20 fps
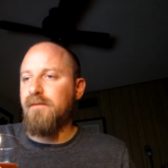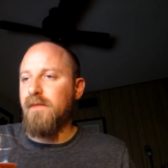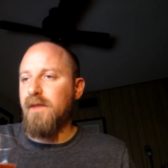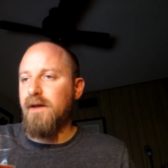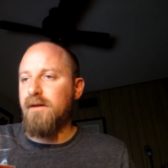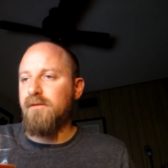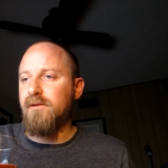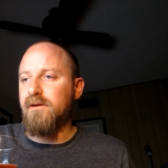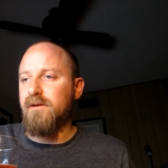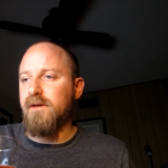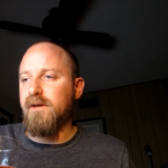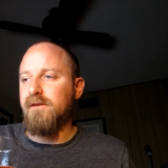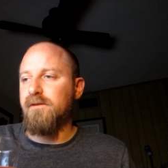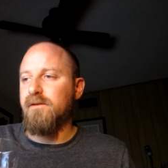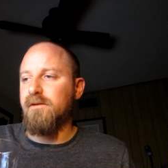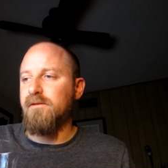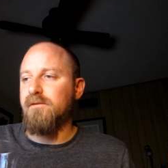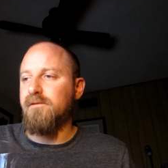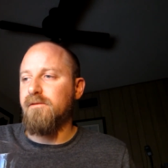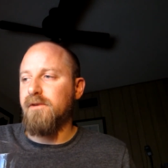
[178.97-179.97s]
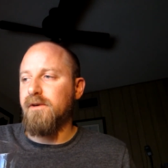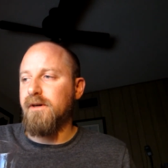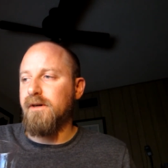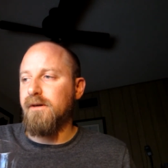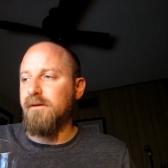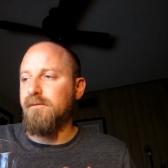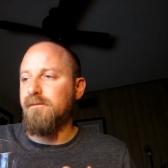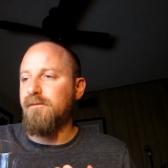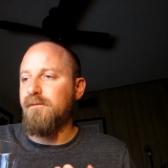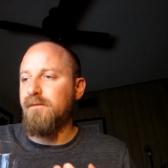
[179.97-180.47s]
aftertaste of
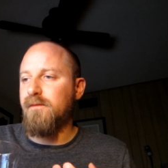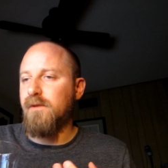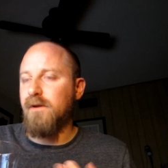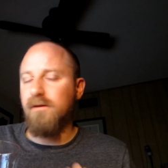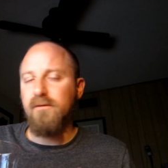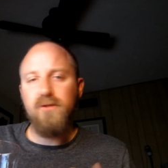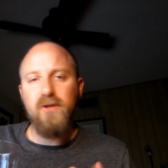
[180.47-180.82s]
uh, of